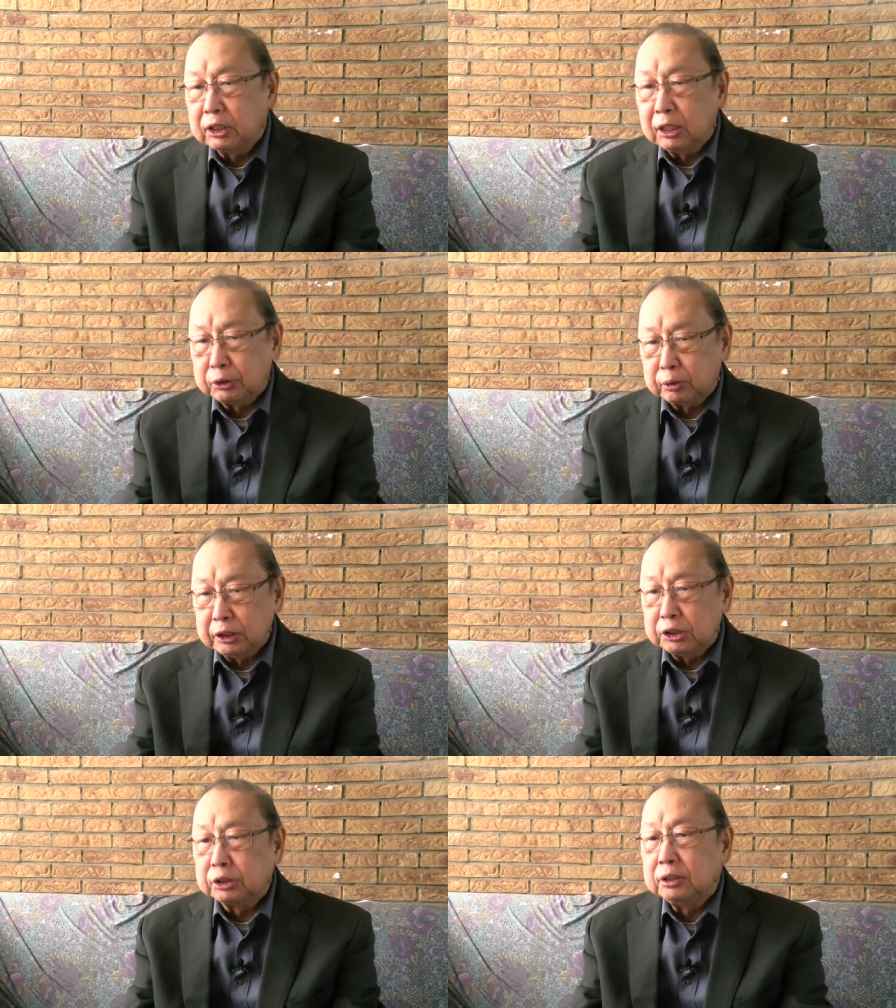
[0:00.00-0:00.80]

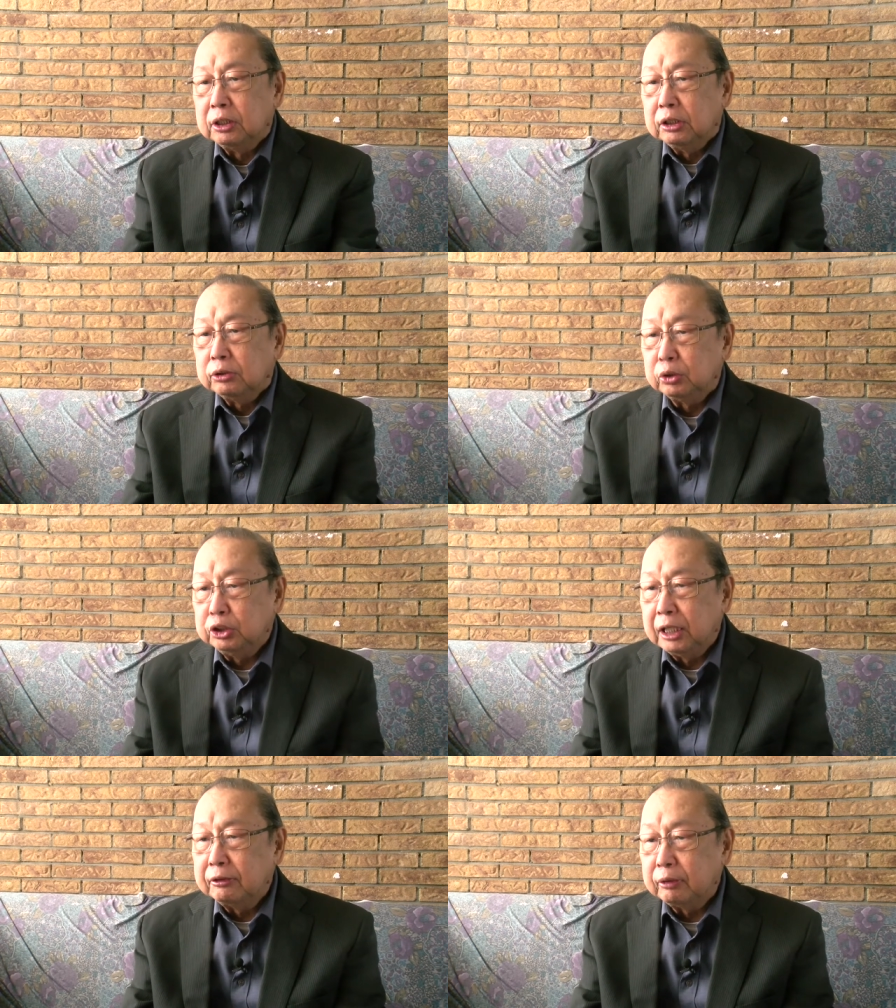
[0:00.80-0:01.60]
countries to
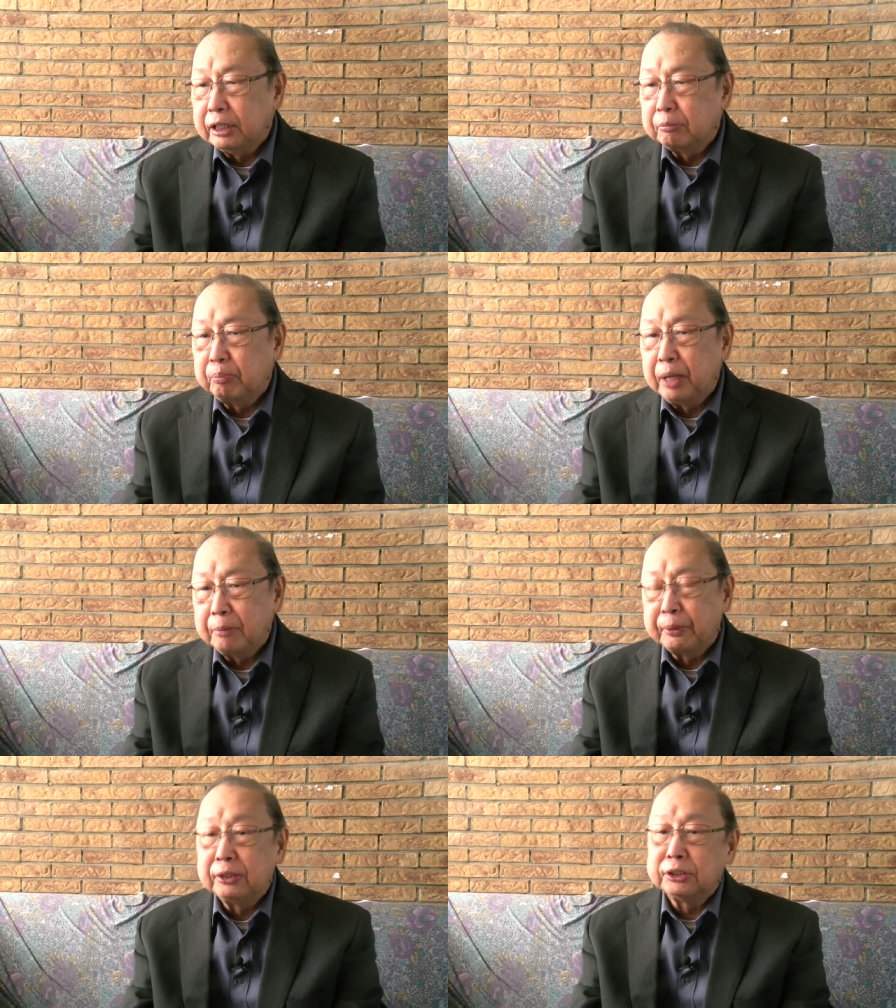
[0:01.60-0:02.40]
generate
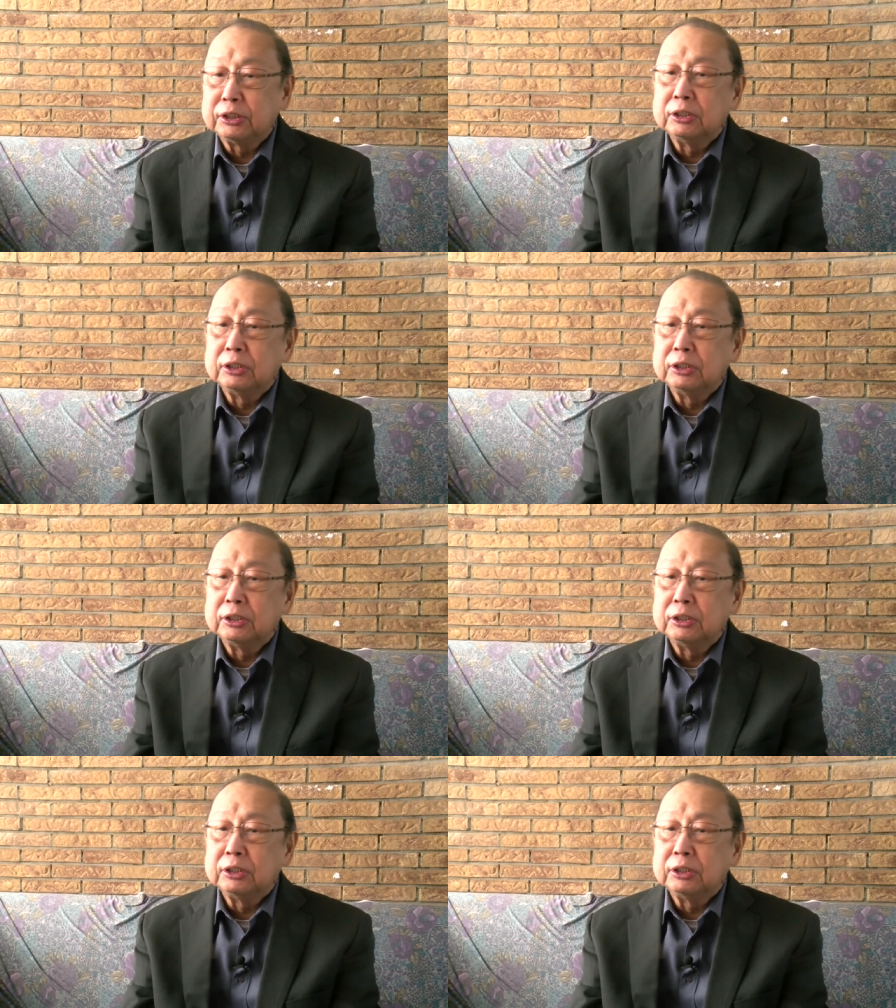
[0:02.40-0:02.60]
papers